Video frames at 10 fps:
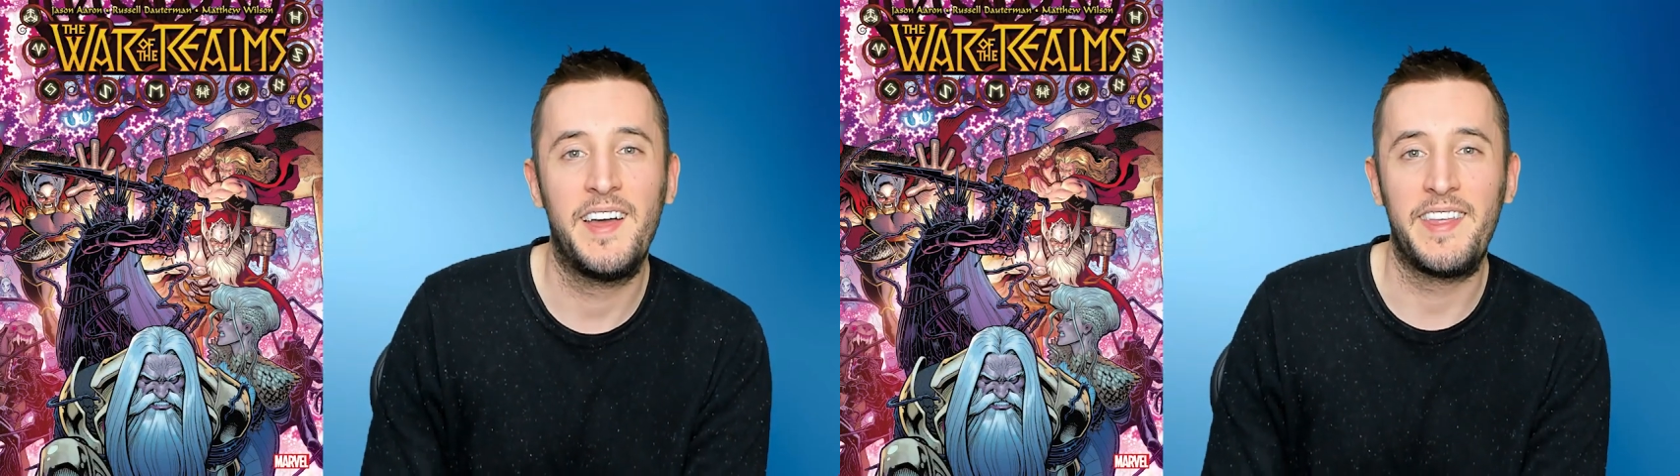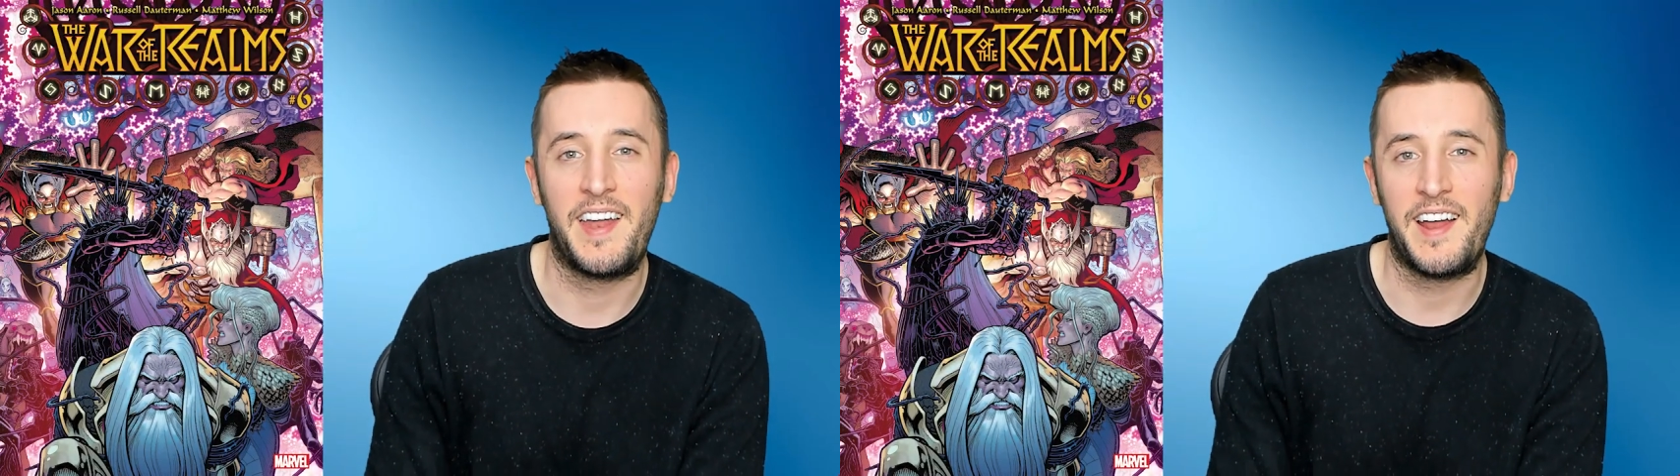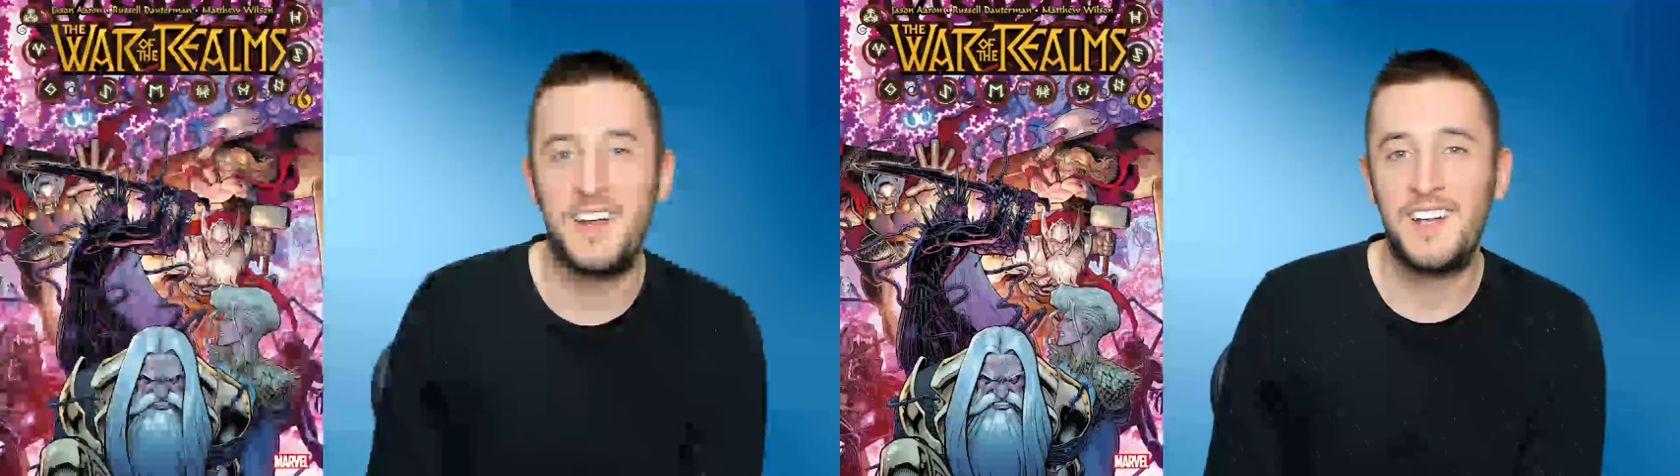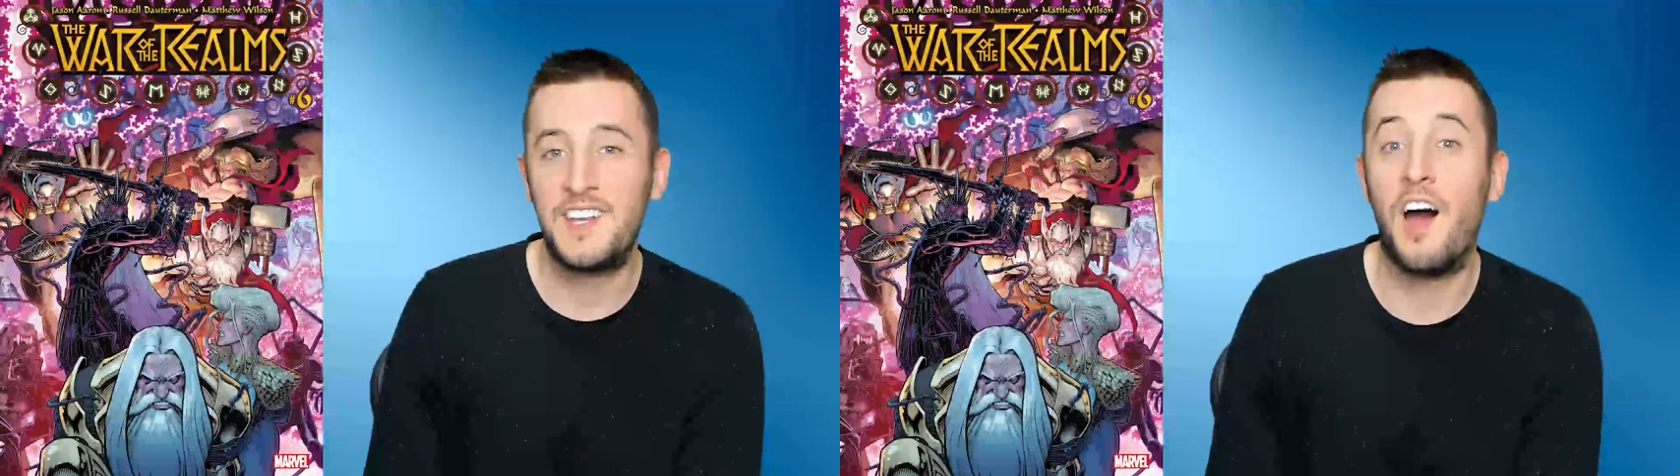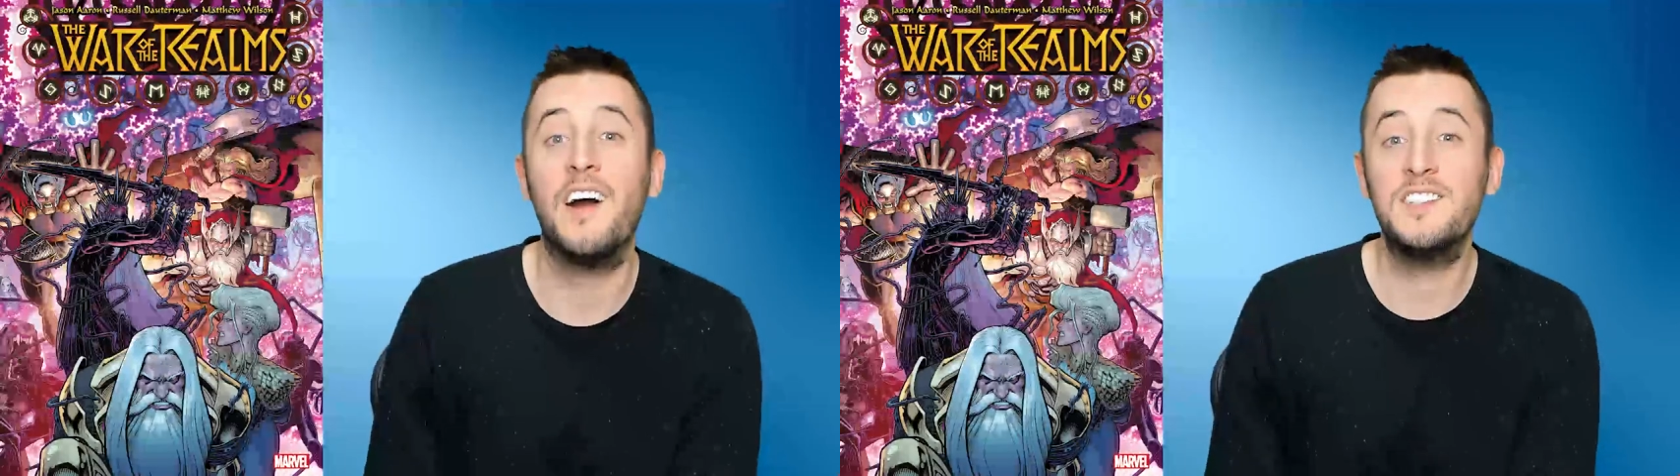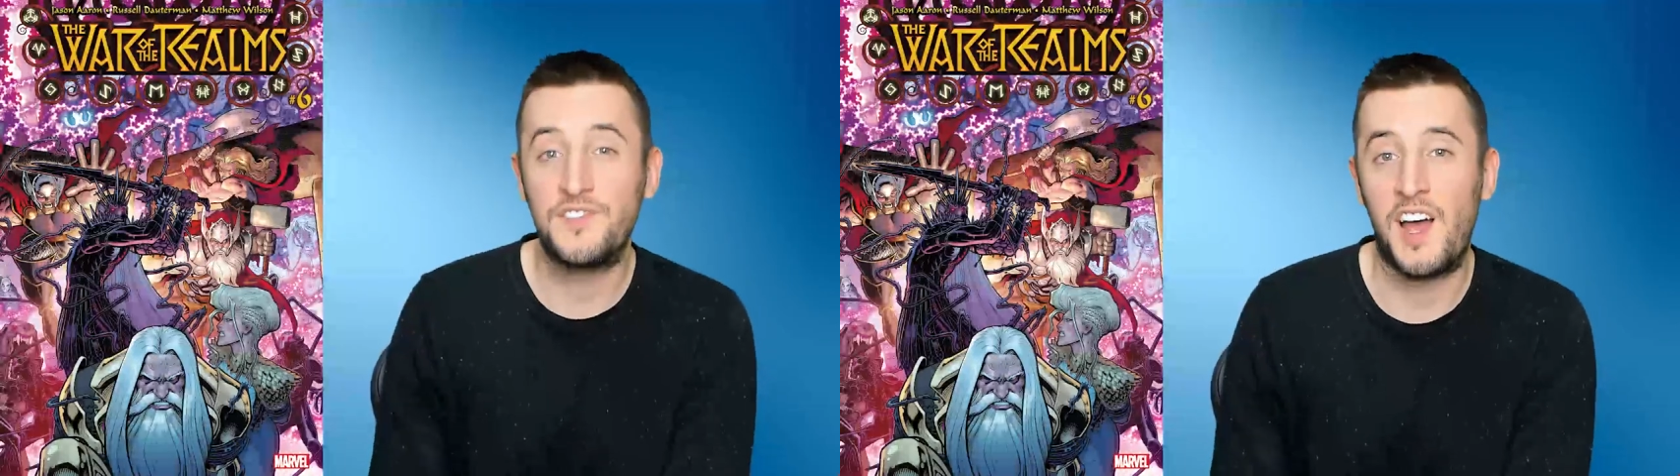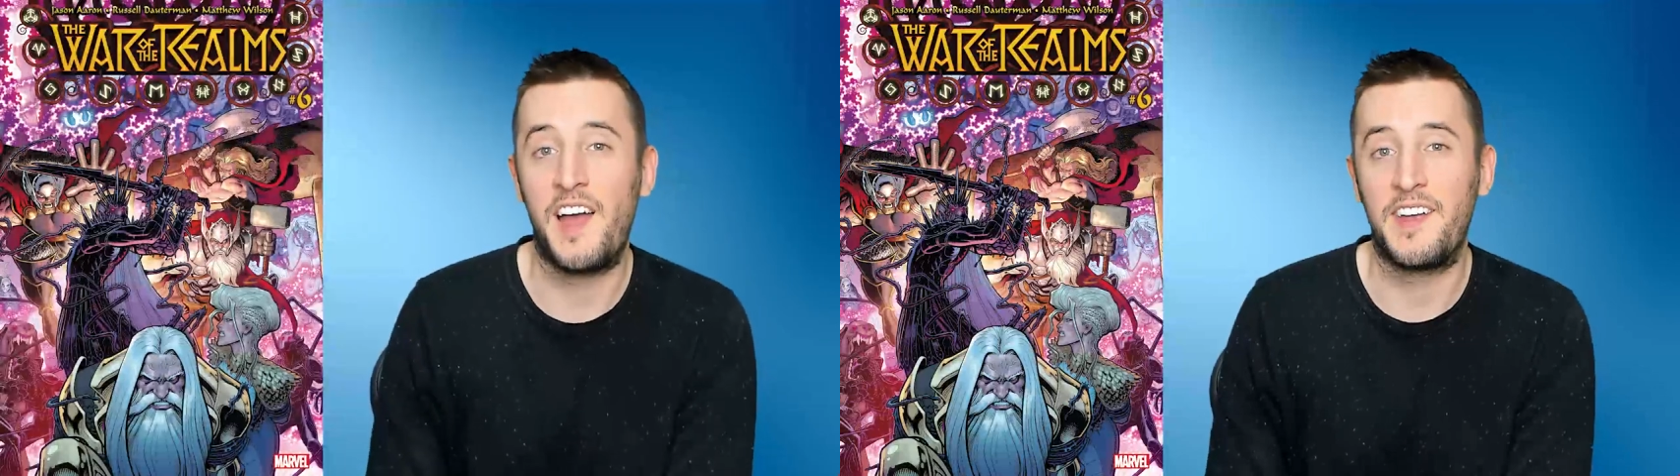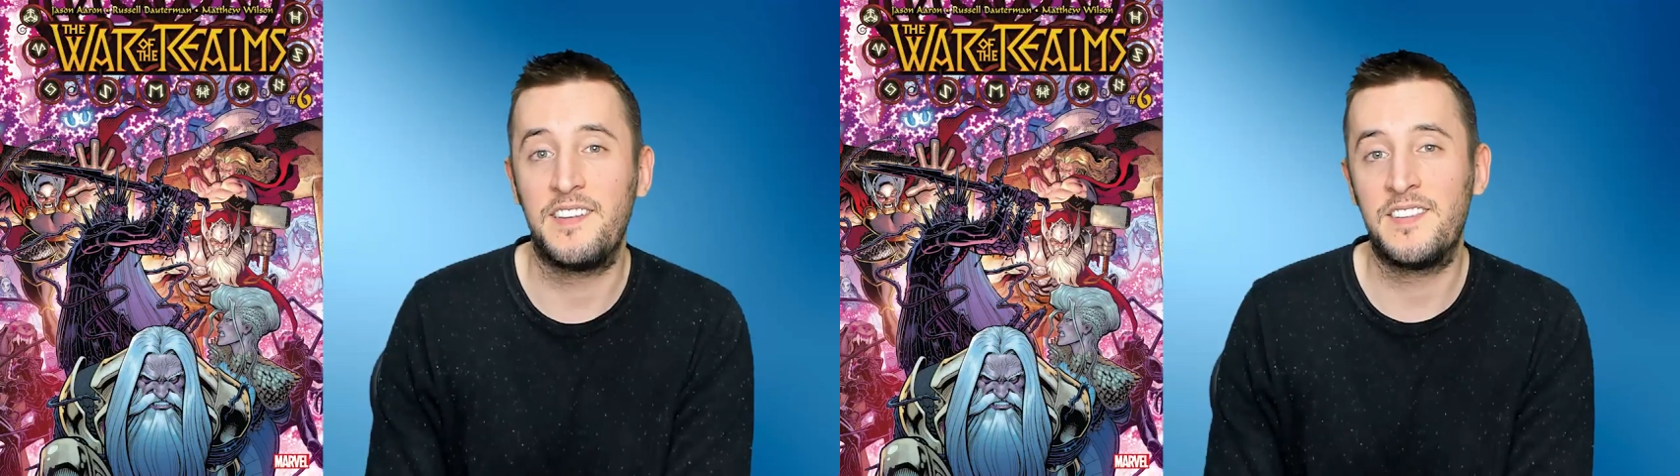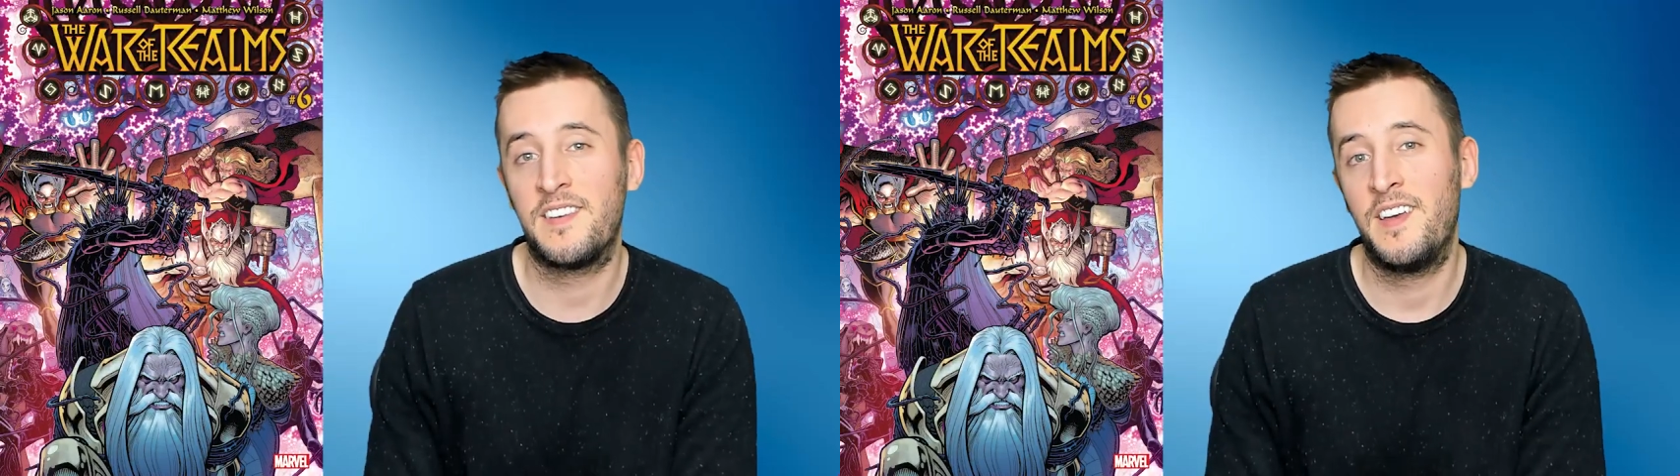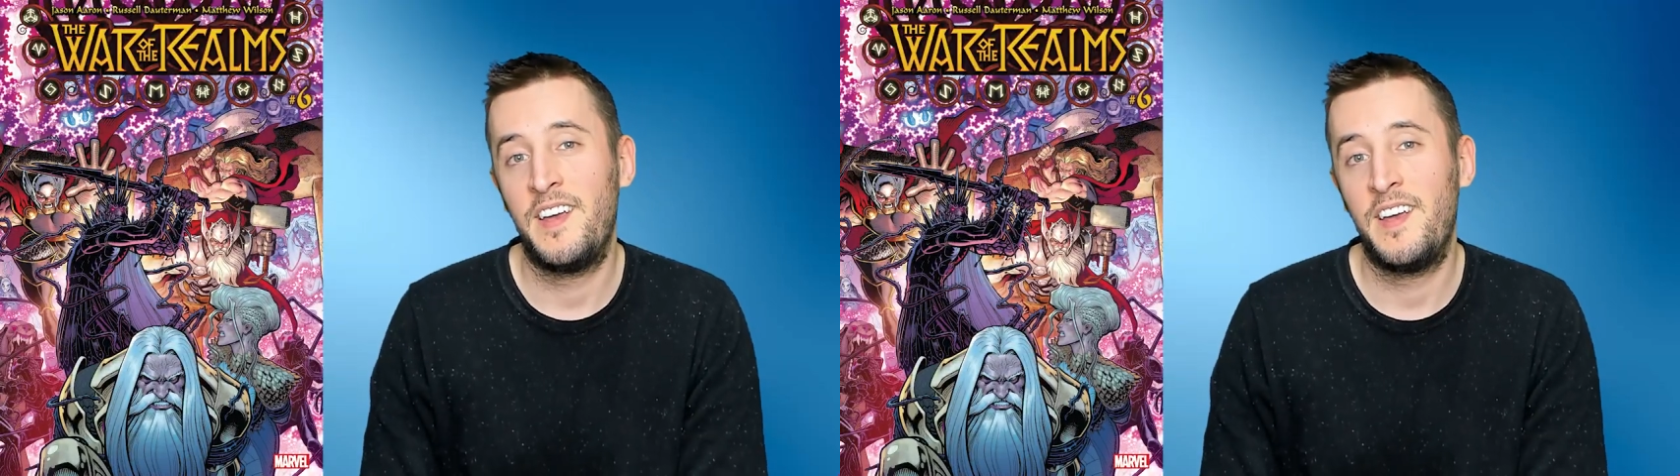that had tons of tie-ins.